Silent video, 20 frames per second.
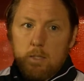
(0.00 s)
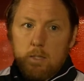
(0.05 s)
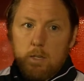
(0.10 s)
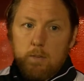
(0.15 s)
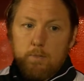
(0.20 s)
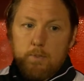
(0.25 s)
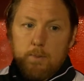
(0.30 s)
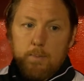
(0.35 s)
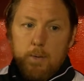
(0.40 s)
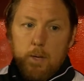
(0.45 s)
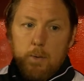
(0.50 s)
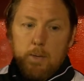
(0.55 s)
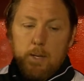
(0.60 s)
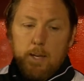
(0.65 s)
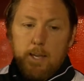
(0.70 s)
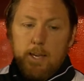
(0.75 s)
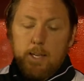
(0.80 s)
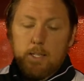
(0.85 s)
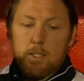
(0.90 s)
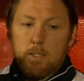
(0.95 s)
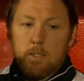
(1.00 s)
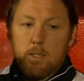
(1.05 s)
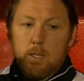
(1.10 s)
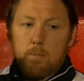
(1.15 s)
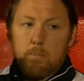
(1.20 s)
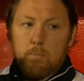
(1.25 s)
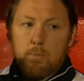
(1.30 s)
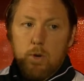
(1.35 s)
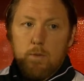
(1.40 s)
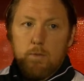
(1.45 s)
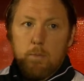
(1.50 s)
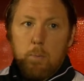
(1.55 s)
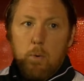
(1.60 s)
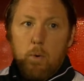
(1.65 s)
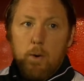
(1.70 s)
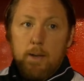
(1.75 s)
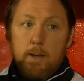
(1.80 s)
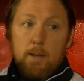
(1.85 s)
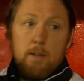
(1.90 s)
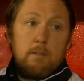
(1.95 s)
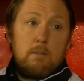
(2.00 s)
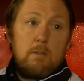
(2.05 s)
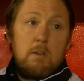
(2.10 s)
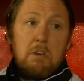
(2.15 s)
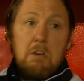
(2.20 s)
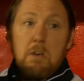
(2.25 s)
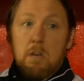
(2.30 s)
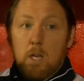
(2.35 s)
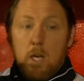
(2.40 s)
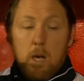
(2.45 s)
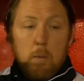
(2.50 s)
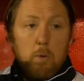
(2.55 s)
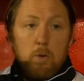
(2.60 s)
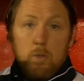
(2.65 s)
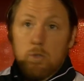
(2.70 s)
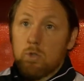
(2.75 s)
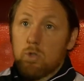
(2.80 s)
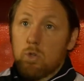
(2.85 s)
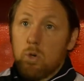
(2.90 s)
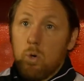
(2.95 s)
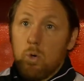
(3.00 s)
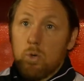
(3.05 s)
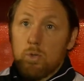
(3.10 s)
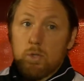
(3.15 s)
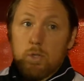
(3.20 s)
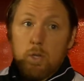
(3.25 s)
you know, from lower leagues and prove a point and come on and scored.